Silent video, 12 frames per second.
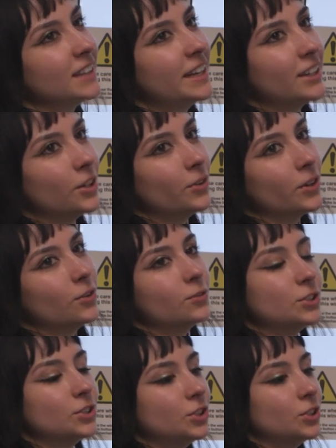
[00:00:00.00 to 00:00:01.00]
like going
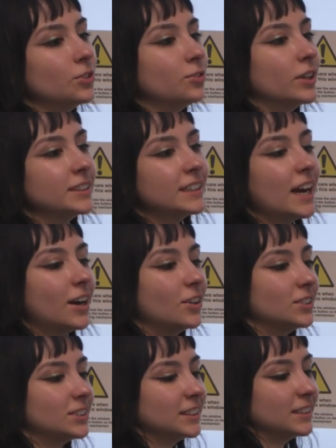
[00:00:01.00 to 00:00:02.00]
over to your friend's
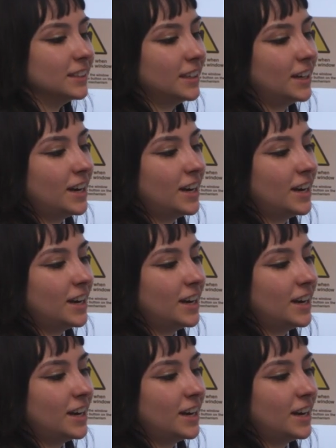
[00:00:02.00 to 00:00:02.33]
house and,